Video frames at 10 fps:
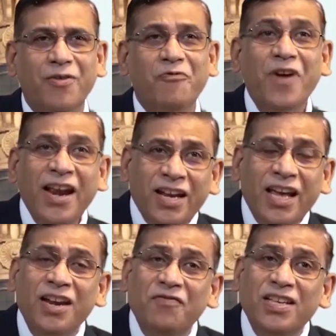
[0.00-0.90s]
When
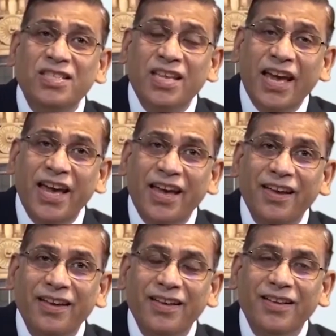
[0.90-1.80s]
can we
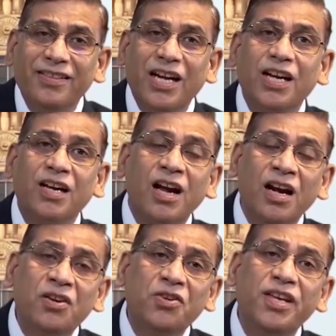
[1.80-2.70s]
say that a
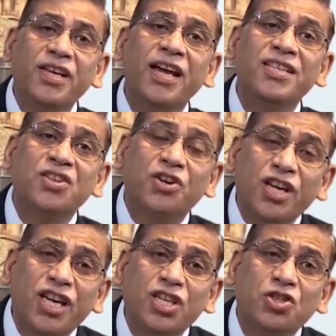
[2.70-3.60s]
country has
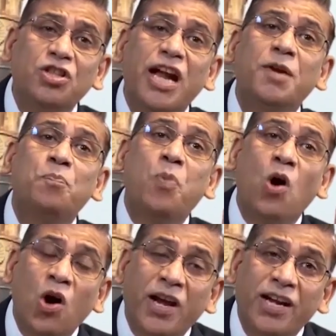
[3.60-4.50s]
reached that
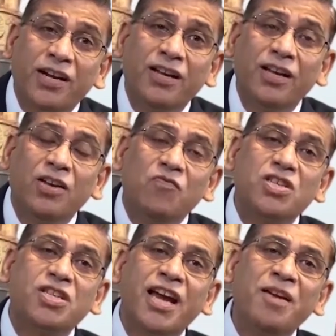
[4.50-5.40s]
point
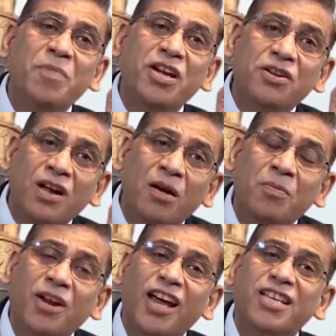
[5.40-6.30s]
which can be
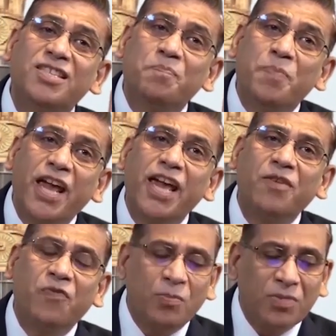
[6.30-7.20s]
termed as
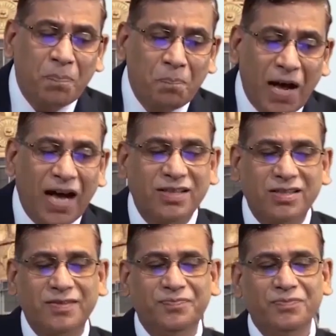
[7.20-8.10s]
break from the
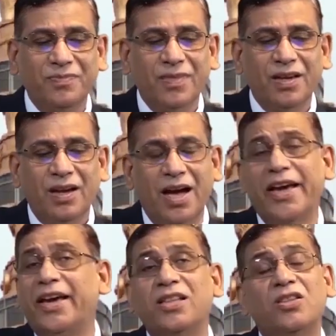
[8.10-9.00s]
past?
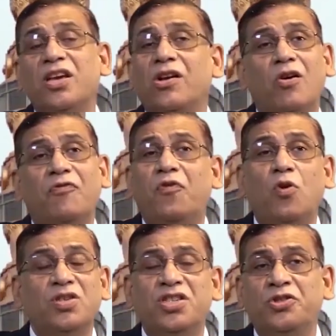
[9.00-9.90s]
I can think of
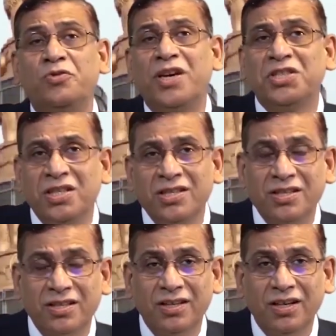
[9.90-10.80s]
4
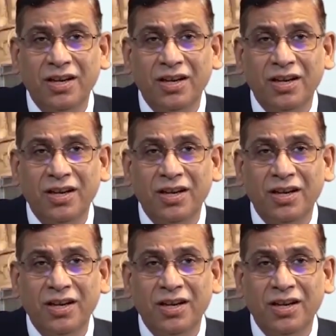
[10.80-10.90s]
situations.